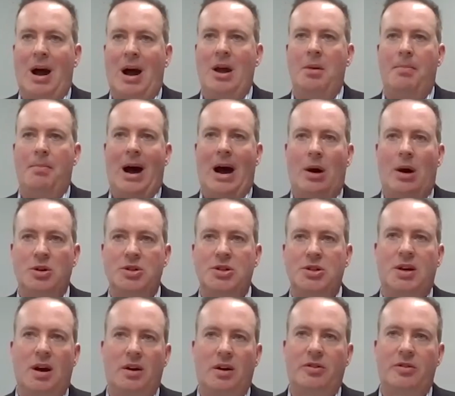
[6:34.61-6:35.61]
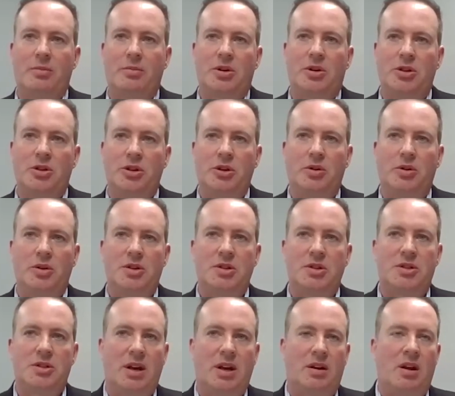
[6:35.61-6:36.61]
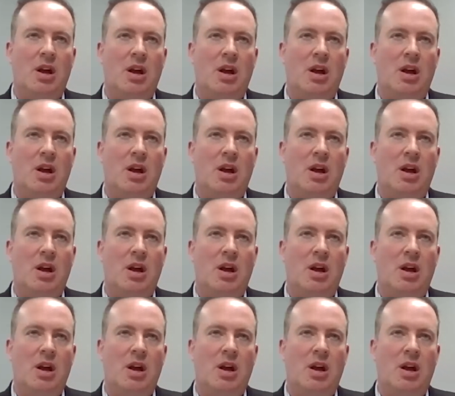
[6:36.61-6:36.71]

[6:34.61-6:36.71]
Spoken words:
empowers the customer too, is like,